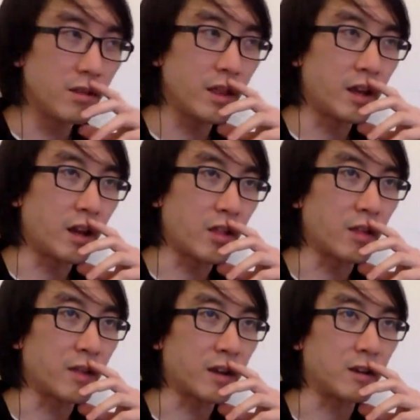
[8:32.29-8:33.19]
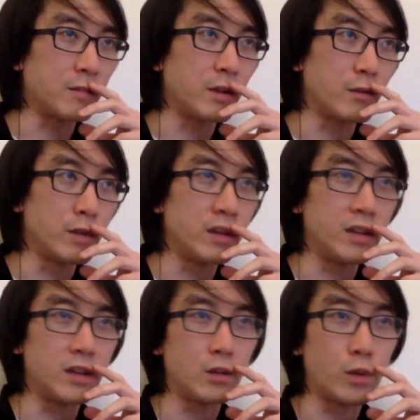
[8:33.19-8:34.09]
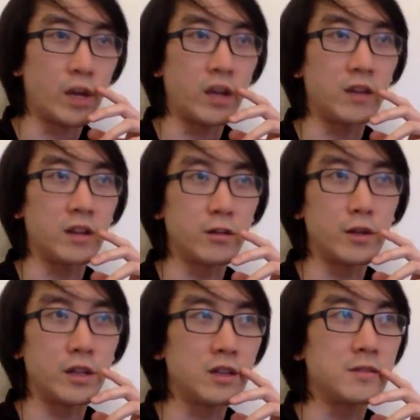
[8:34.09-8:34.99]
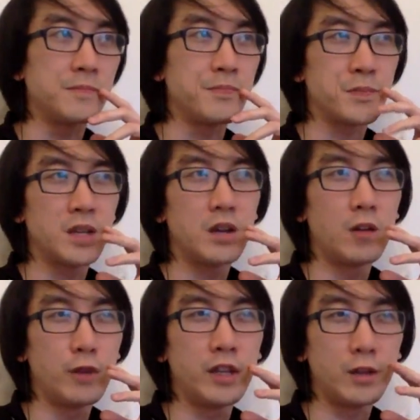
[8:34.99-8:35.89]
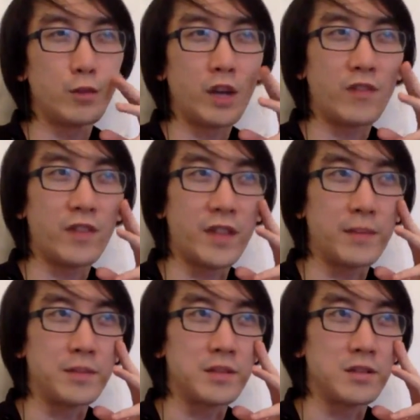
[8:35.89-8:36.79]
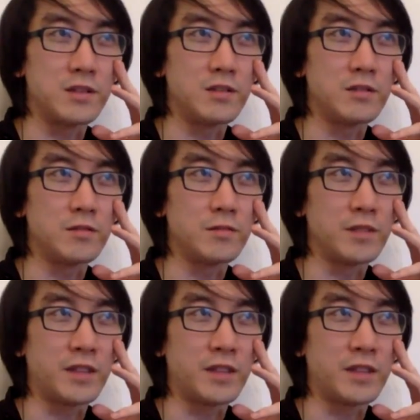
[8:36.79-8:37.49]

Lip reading: then I think that could be a really good way, a really good way for them to